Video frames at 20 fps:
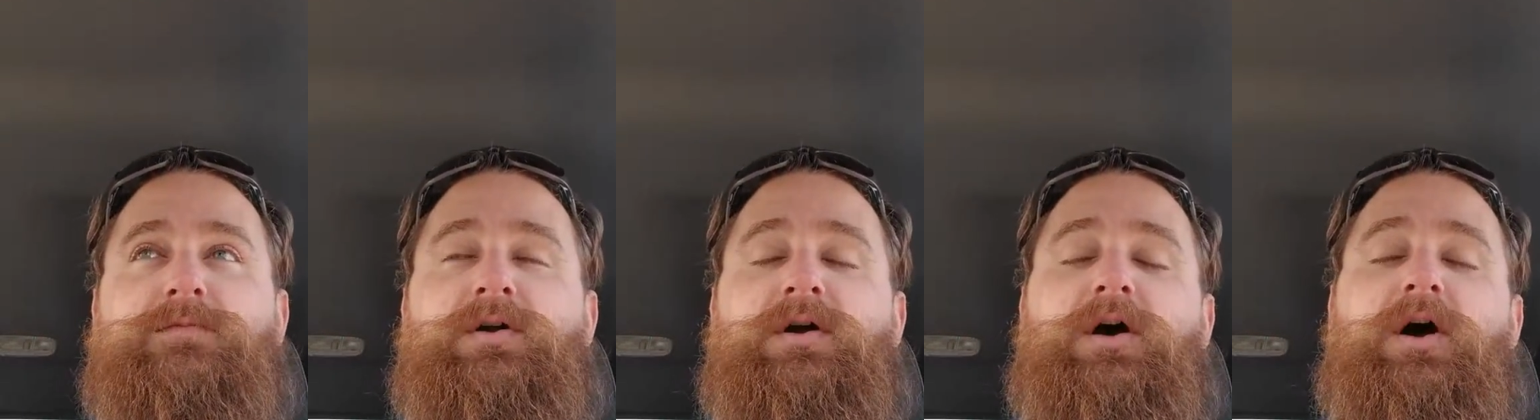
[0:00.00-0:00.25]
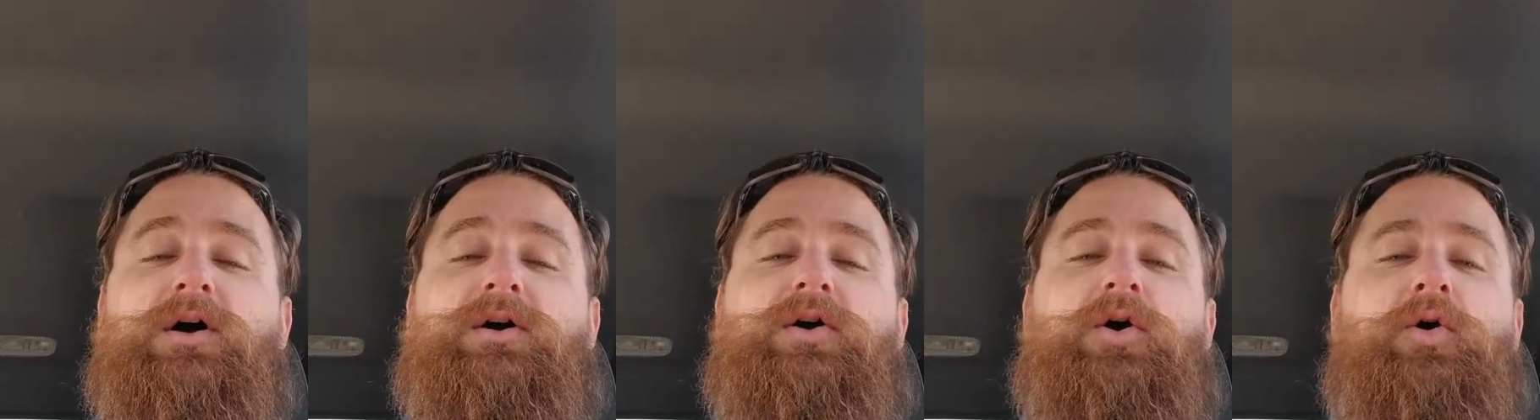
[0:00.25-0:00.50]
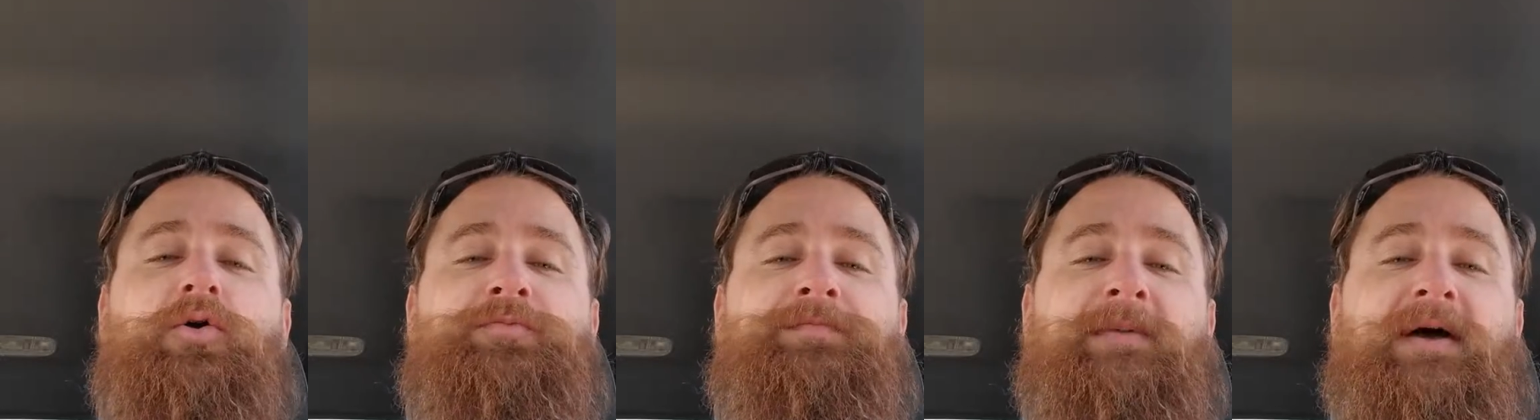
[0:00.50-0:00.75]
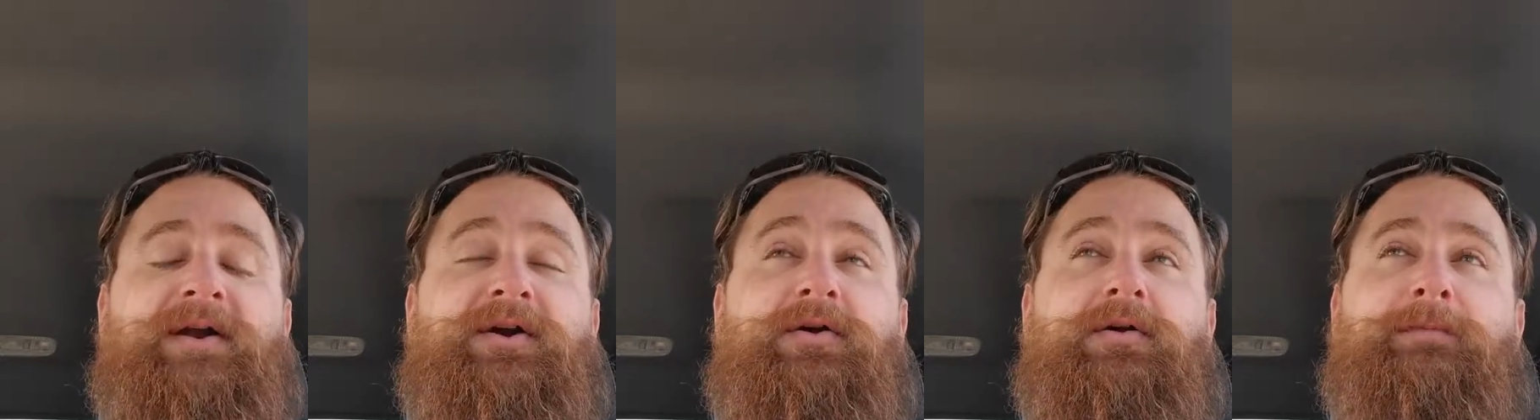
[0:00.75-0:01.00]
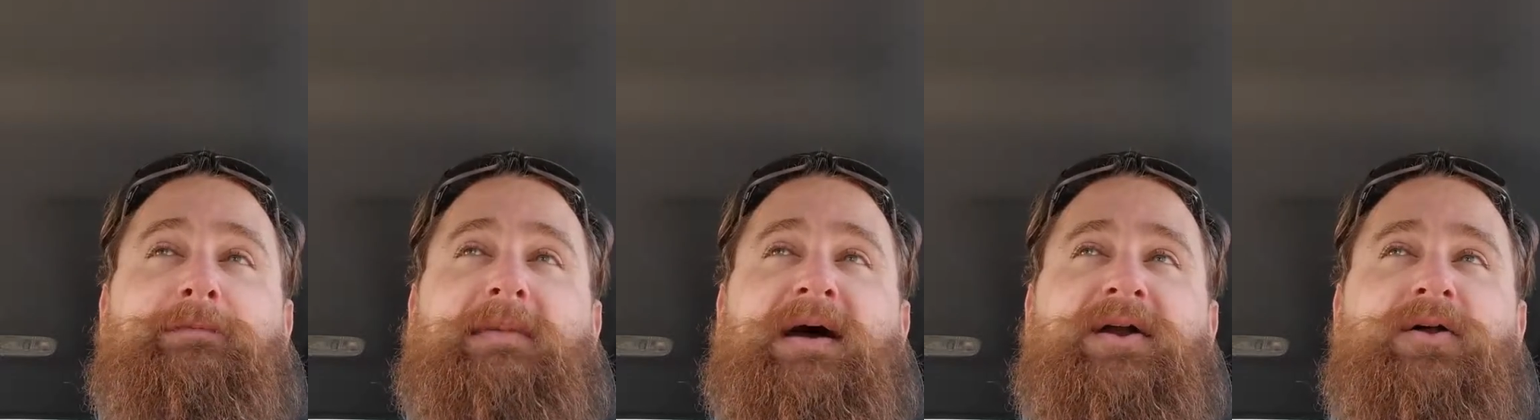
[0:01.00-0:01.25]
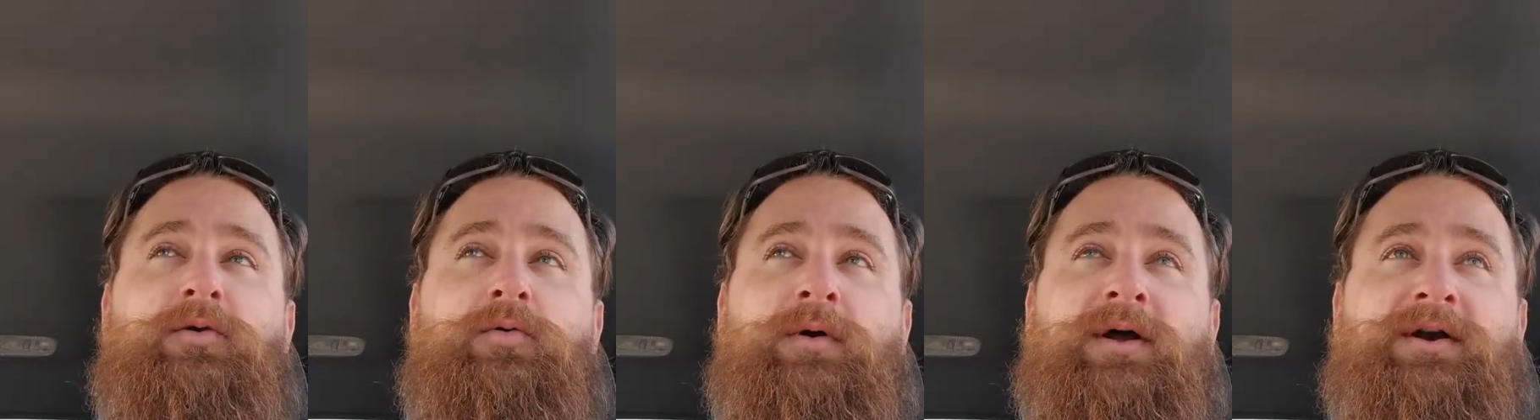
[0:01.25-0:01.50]
a gold
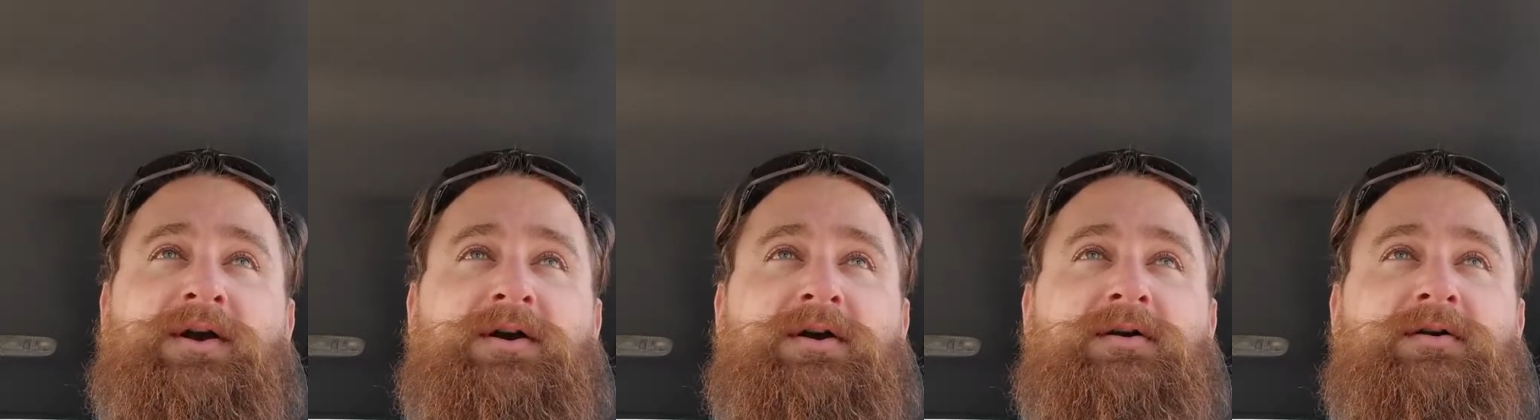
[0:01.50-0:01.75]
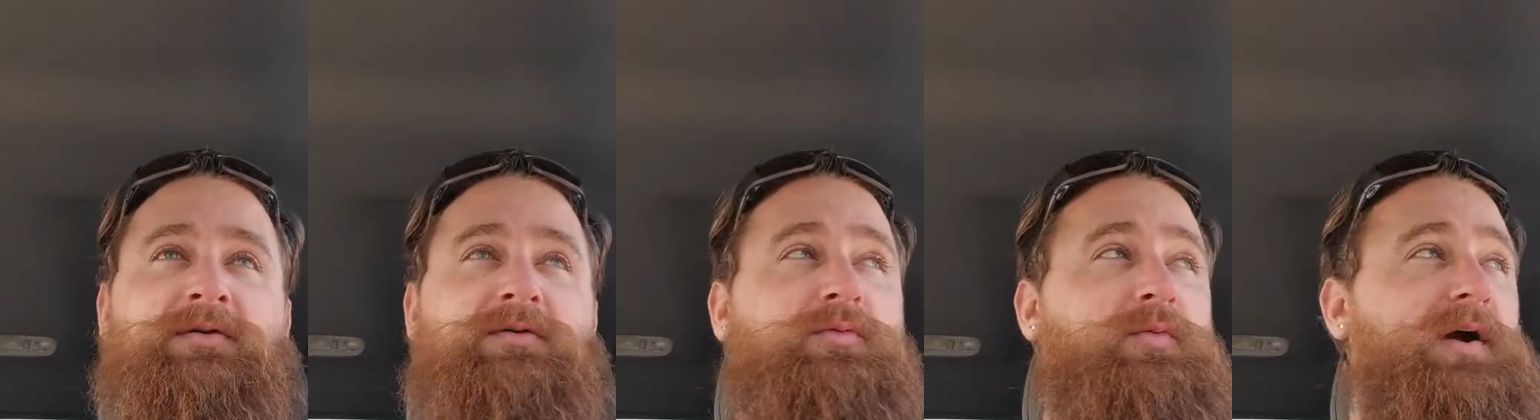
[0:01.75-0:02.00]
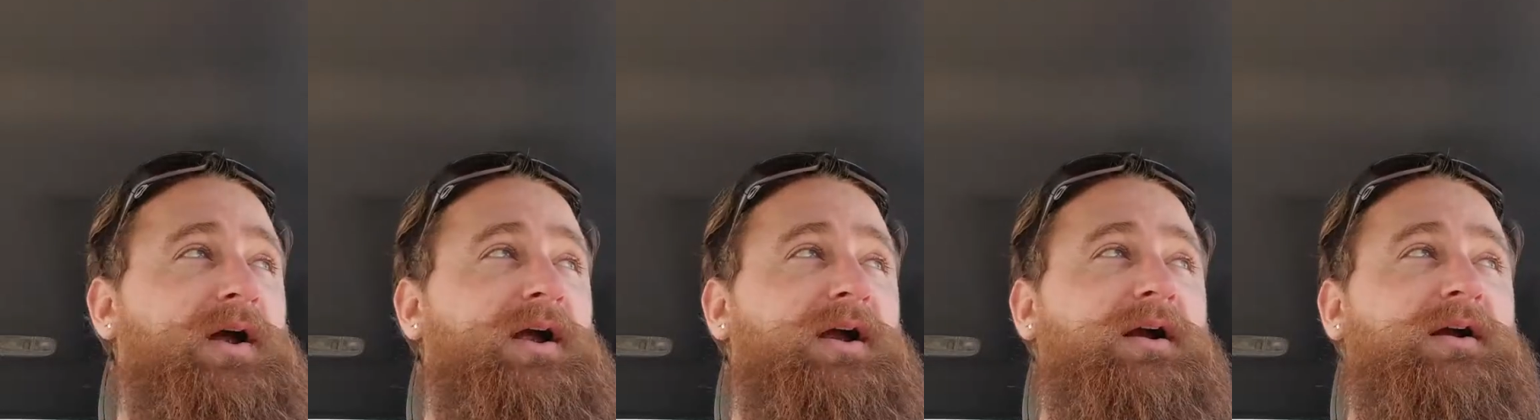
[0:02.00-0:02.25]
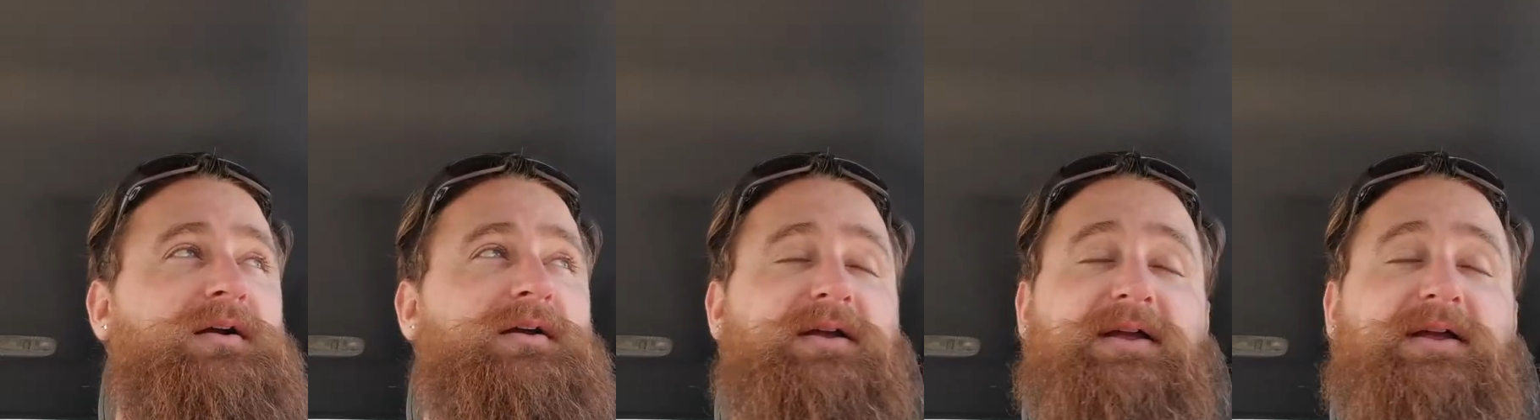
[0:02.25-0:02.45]
medal winner, where